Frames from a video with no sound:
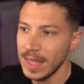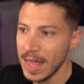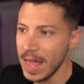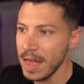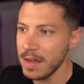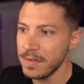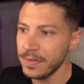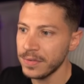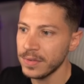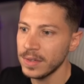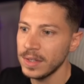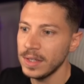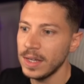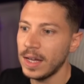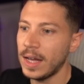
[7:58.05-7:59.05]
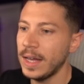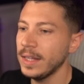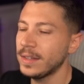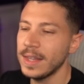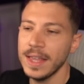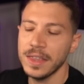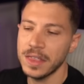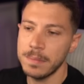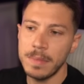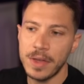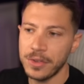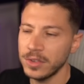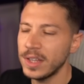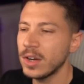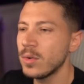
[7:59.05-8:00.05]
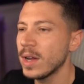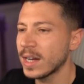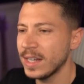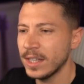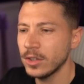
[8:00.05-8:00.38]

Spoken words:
If I take the method directly,